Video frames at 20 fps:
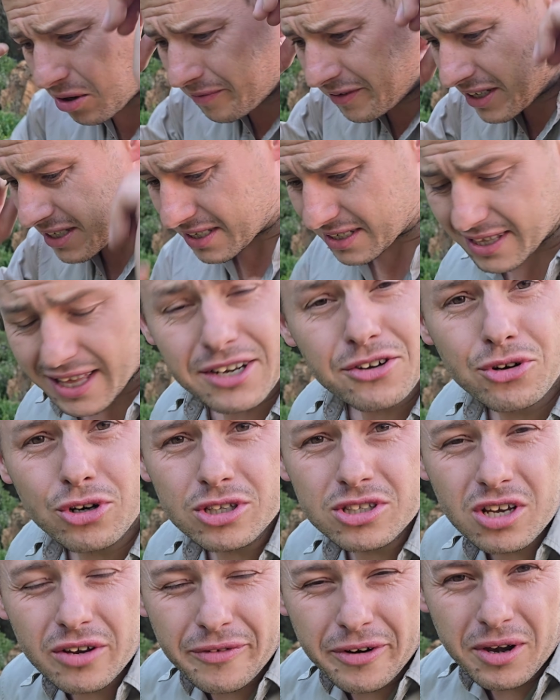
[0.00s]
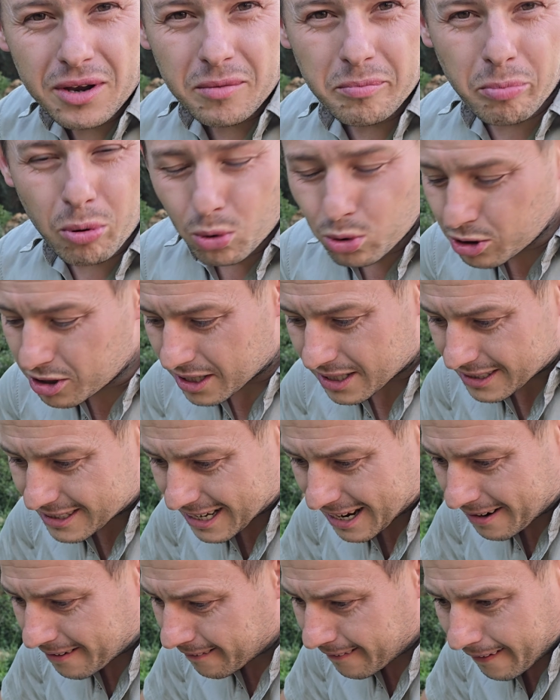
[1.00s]
obvious that roots are very important,
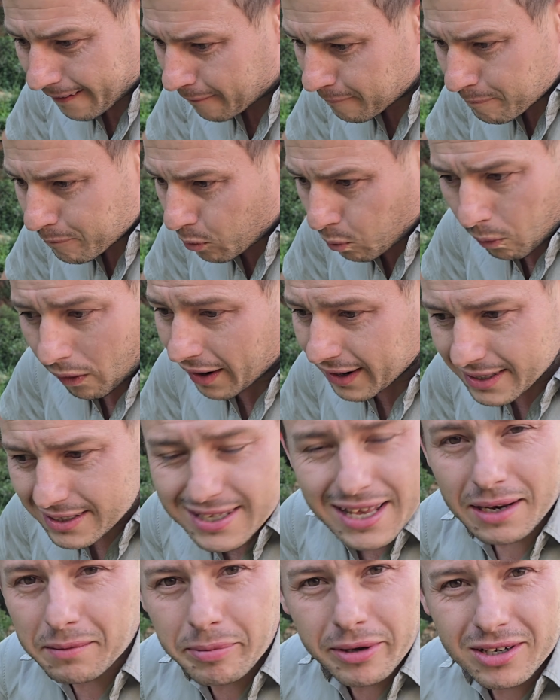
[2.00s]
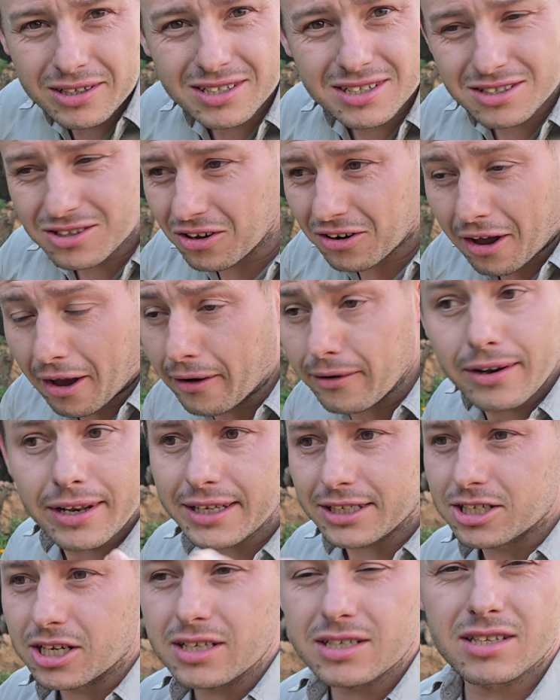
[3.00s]
and why is that? Because it's not
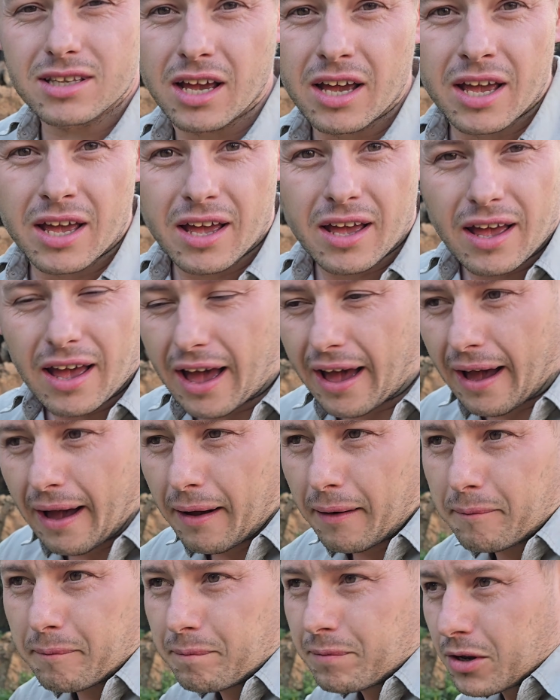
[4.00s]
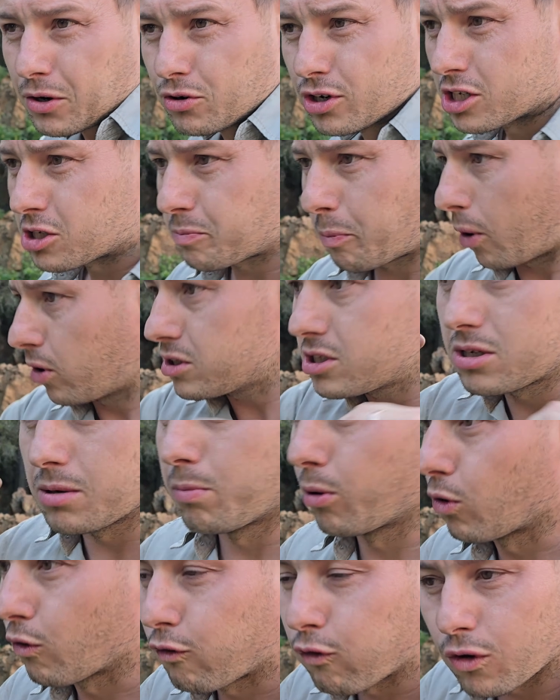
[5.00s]
only just
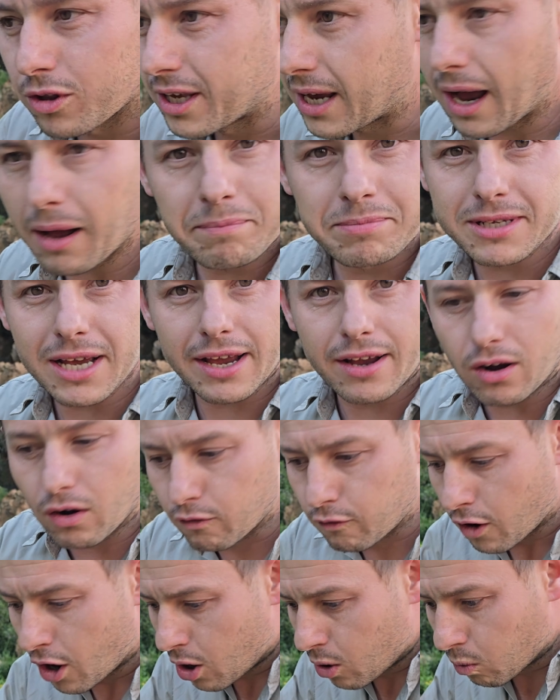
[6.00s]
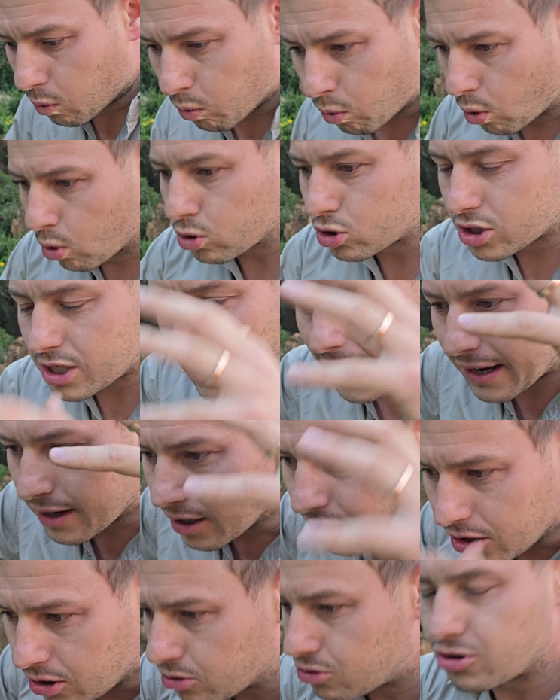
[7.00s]
responsible for the uptake of water
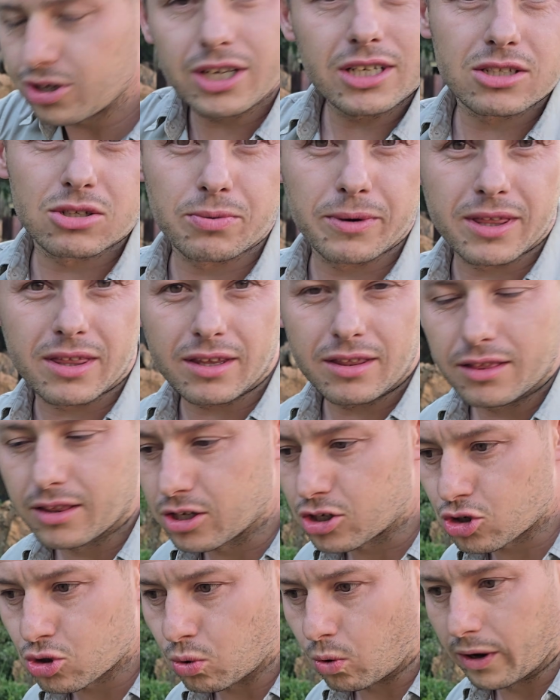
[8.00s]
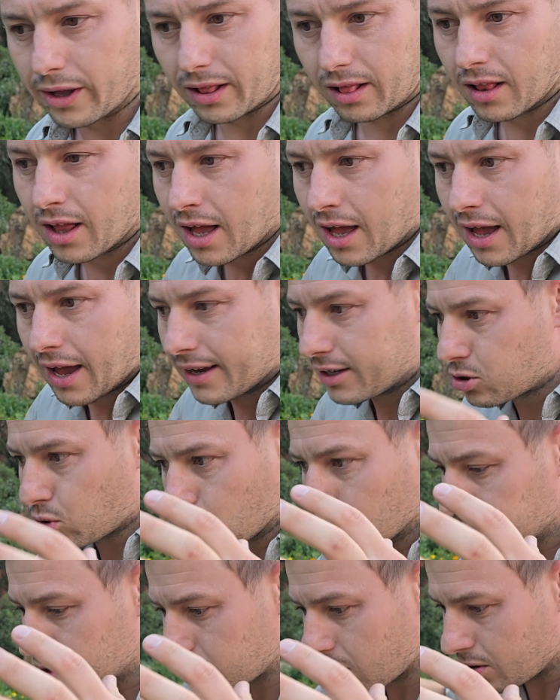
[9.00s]
and nutrients within the soil, it's
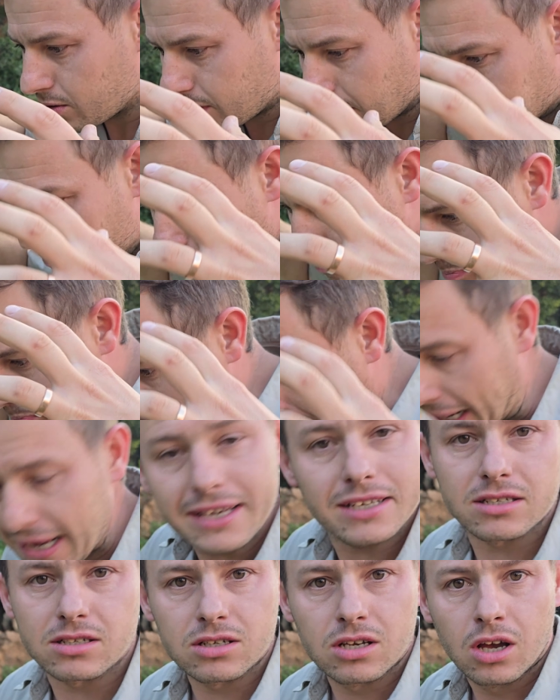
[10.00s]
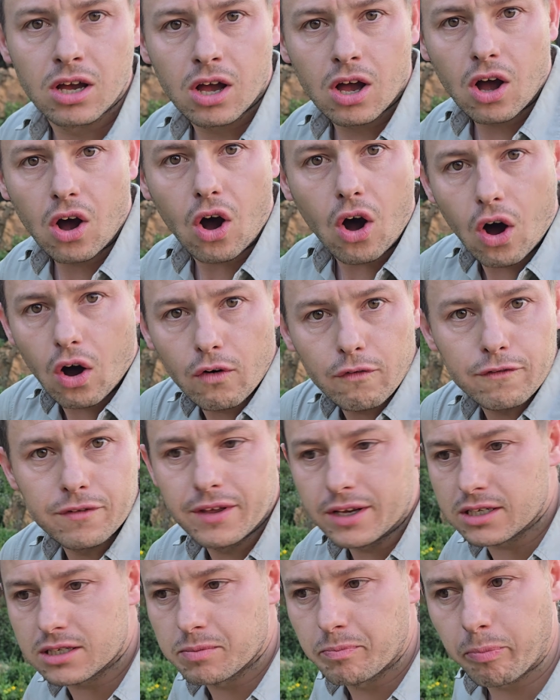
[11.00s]
also the base of
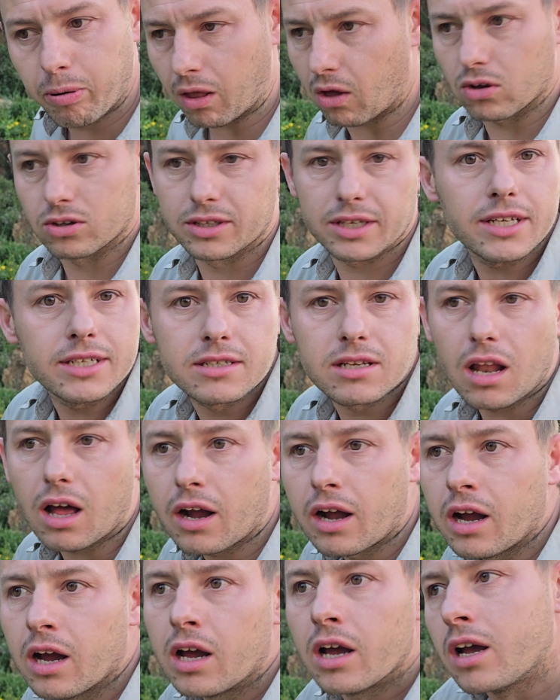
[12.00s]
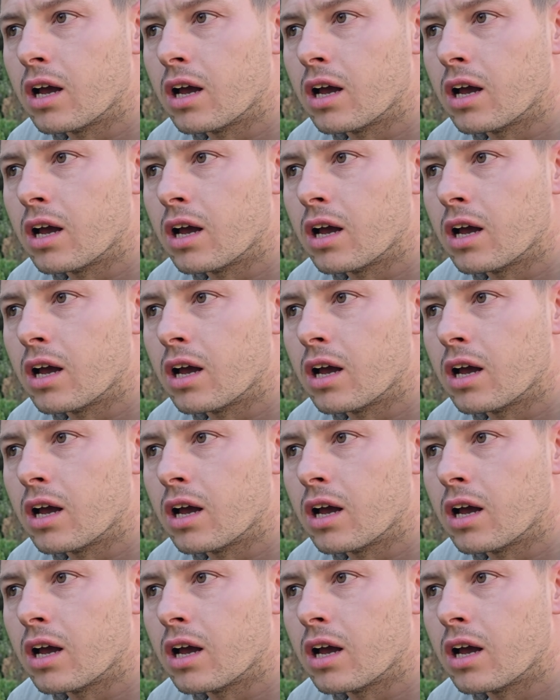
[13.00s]
this plant. It's like